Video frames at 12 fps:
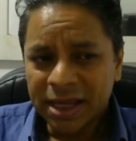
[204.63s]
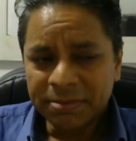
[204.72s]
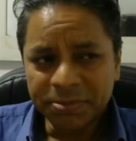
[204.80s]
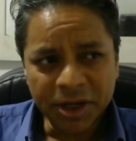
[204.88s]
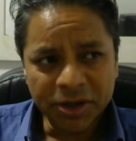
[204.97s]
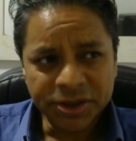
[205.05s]

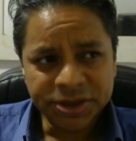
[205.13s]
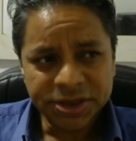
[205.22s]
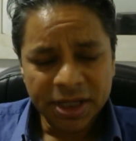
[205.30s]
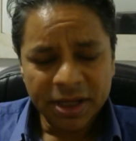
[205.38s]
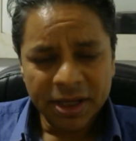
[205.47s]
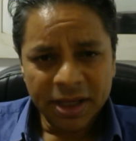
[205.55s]
Because
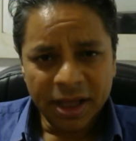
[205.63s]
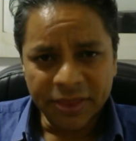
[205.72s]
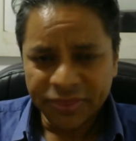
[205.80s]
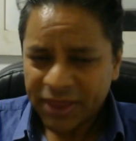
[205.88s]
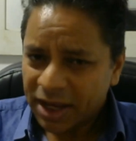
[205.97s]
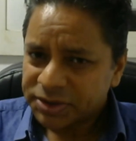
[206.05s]

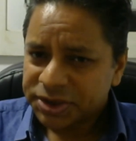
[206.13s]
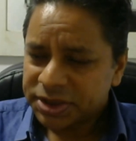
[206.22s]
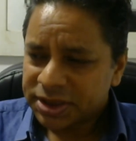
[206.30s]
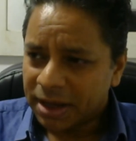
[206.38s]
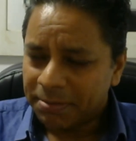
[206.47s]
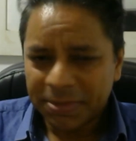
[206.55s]

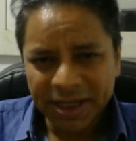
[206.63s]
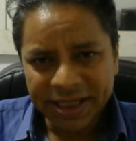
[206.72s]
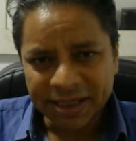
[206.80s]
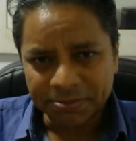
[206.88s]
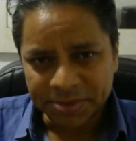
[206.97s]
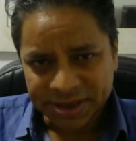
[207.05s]
1,000, a
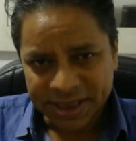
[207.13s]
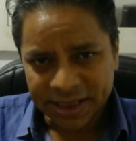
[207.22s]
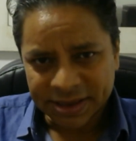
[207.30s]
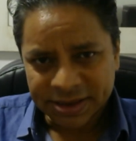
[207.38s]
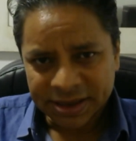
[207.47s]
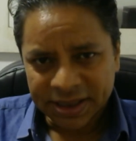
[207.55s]

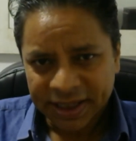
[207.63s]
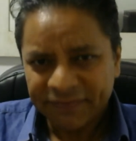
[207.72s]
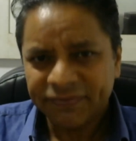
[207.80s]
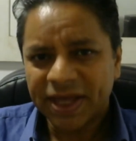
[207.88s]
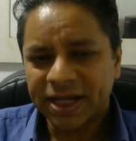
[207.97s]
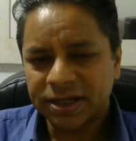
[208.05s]
million%,
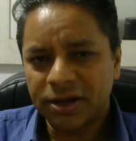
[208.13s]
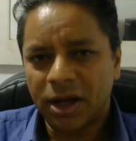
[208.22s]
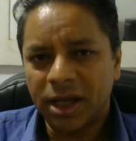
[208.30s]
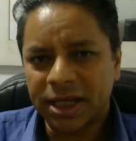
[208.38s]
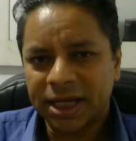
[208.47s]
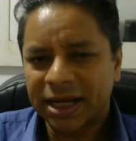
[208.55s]
if that
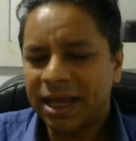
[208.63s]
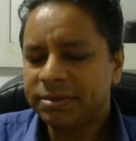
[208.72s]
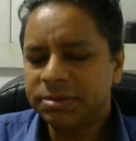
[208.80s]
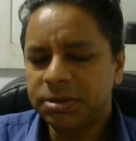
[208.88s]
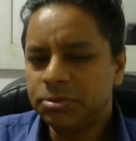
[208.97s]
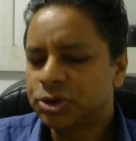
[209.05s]
guy claimed
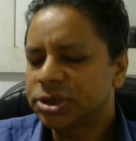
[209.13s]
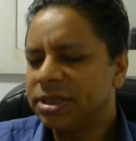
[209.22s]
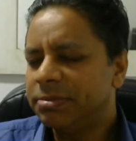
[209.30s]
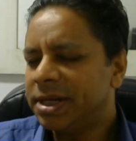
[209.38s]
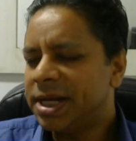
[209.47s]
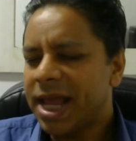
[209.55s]
to be
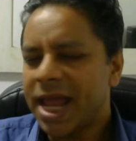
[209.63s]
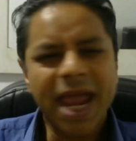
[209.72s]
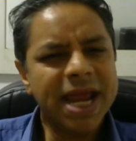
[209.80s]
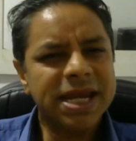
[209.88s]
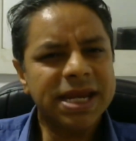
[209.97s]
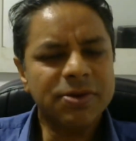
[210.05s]
Muslim in
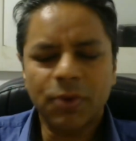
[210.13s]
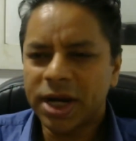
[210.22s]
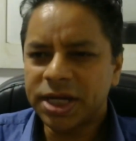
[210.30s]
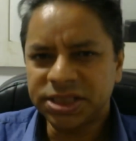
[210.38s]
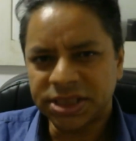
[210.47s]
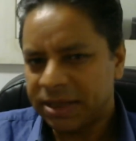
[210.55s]
any
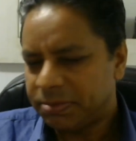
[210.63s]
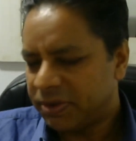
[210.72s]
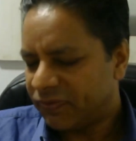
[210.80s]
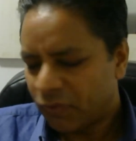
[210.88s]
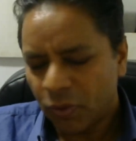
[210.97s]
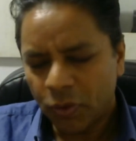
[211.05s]
way, shape or
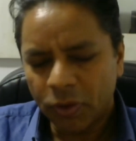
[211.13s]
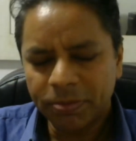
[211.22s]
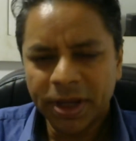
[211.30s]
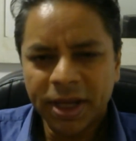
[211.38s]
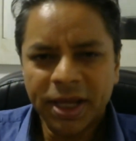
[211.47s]
form,